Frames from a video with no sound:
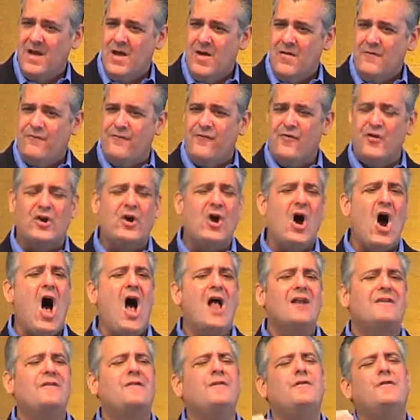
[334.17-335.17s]
For
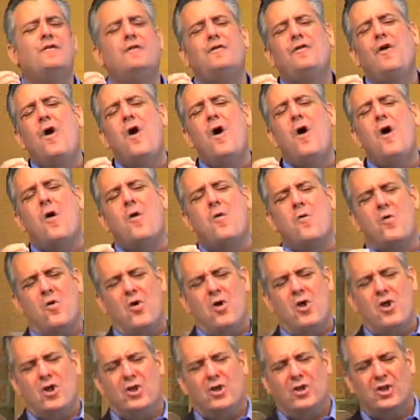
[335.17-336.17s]
God so
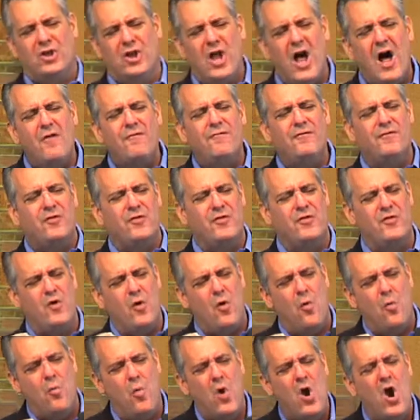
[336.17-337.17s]
loved the
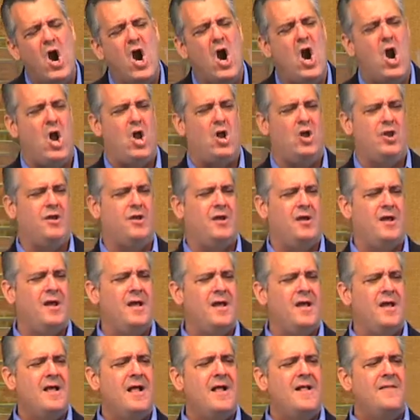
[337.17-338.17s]
world
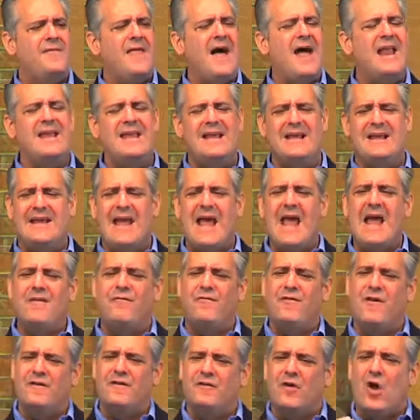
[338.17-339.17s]
that he gave
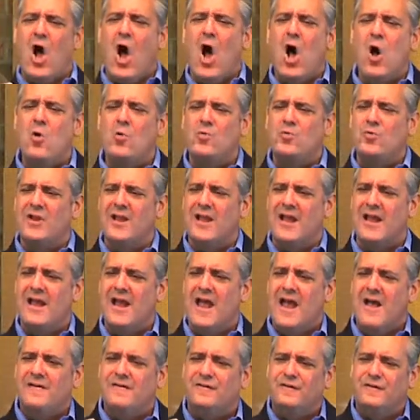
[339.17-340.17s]
his only
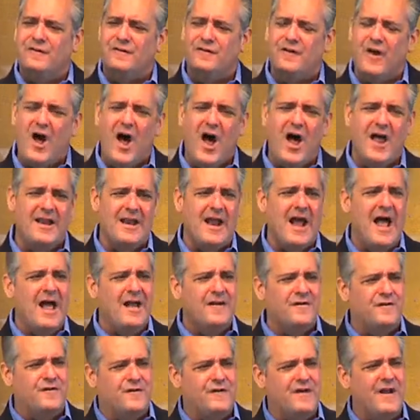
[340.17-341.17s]
Son
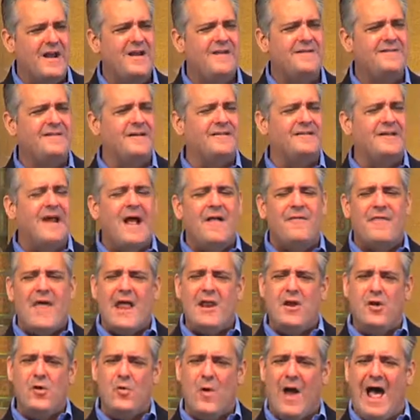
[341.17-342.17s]
Jesus that
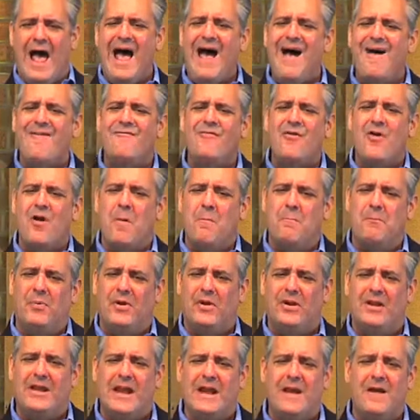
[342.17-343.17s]
whoever
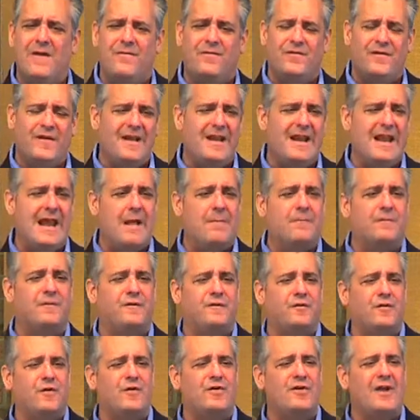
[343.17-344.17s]
believes in him
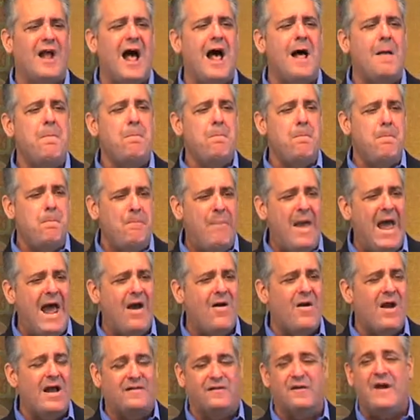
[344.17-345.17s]
should not
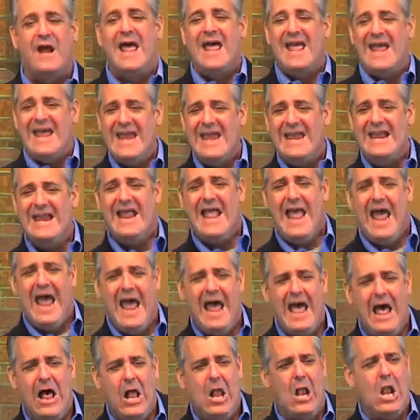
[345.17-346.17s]
perish in
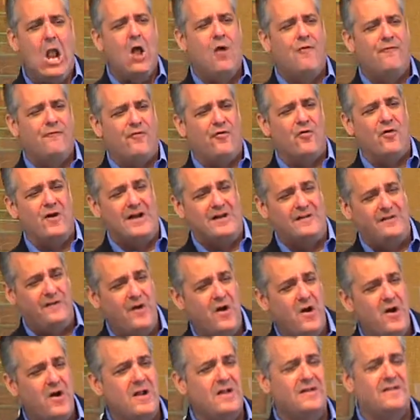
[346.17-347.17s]
hell for
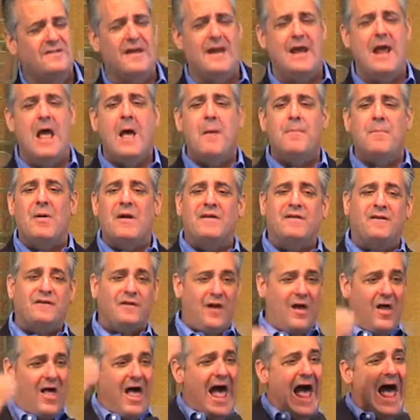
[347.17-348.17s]
eternity, but
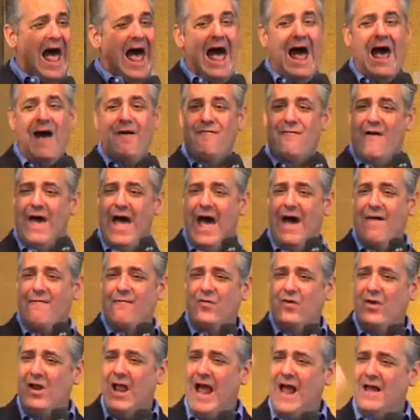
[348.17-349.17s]
shall have
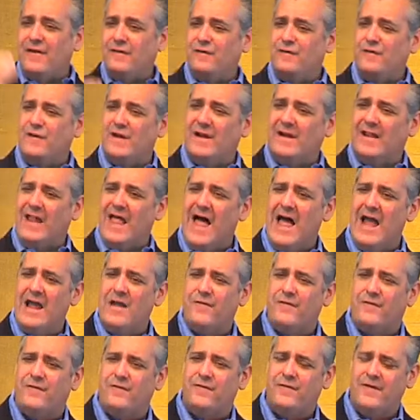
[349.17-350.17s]
everlasting
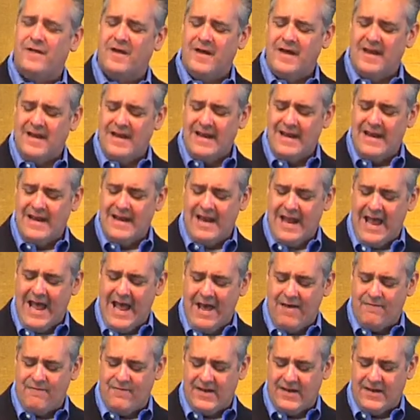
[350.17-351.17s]
life in
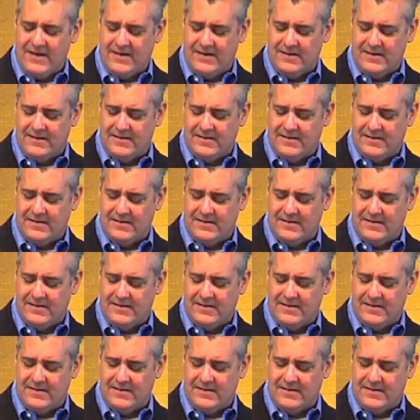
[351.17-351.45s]
heaven.